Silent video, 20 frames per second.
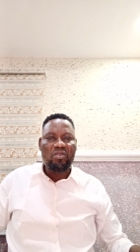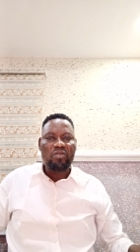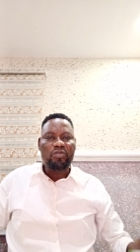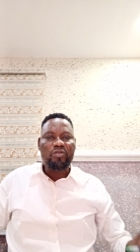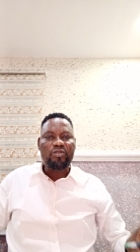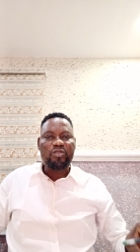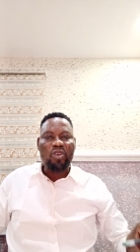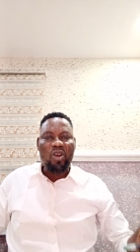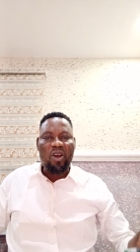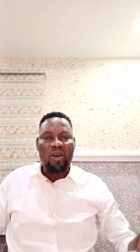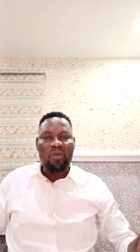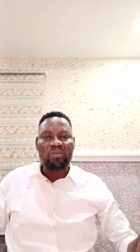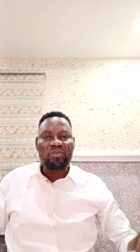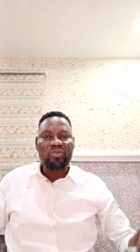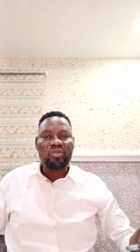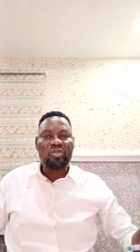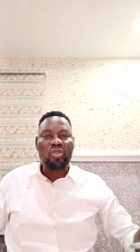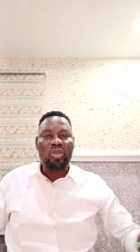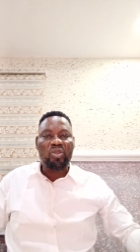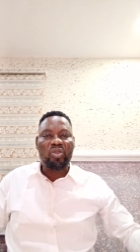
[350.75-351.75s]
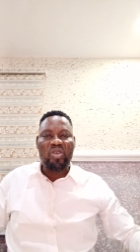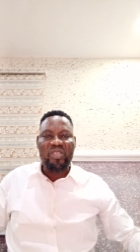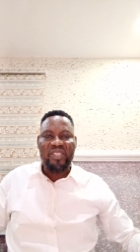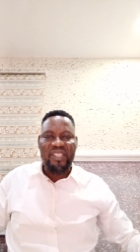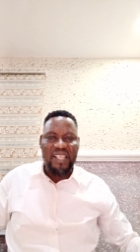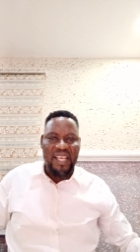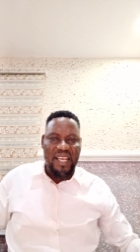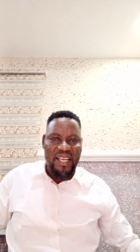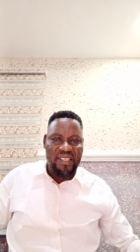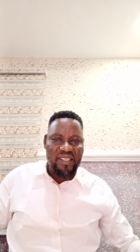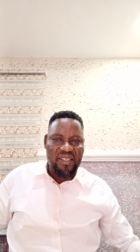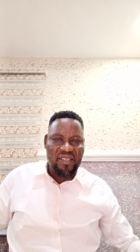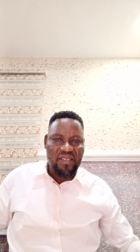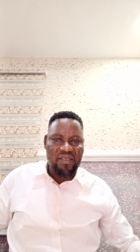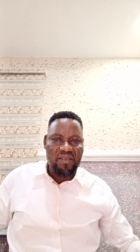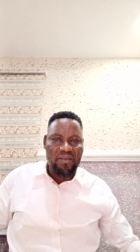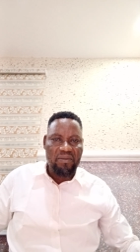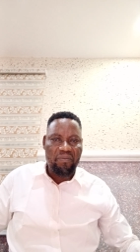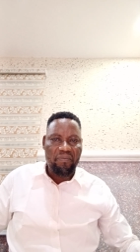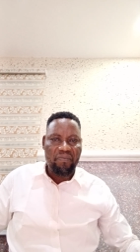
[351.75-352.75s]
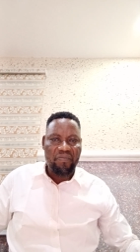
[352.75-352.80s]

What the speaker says: from total sales.